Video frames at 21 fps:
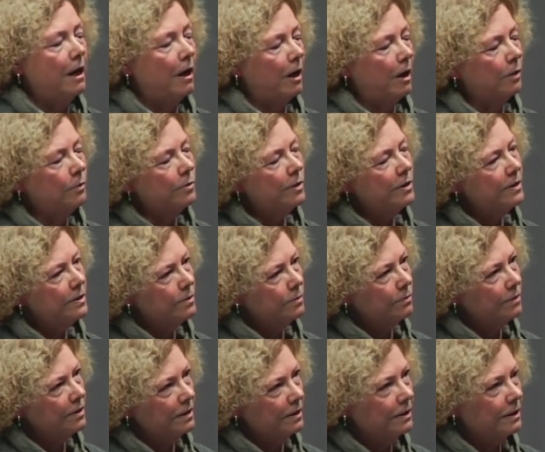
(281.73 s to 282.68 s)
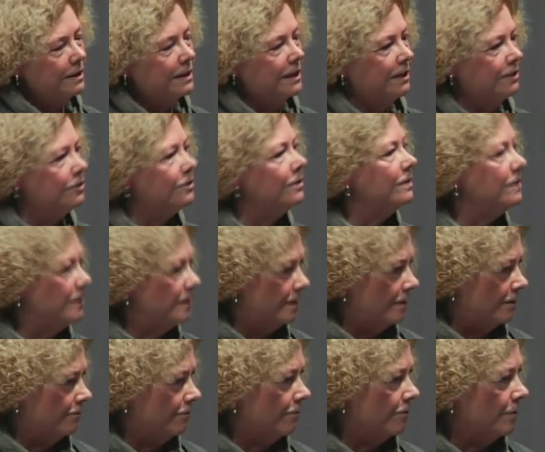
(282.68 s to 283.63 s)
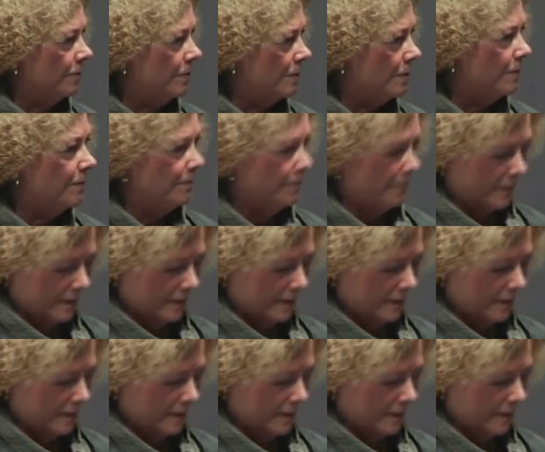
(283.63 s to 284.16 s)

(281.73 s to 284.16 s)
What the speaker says: always with an attention to difference.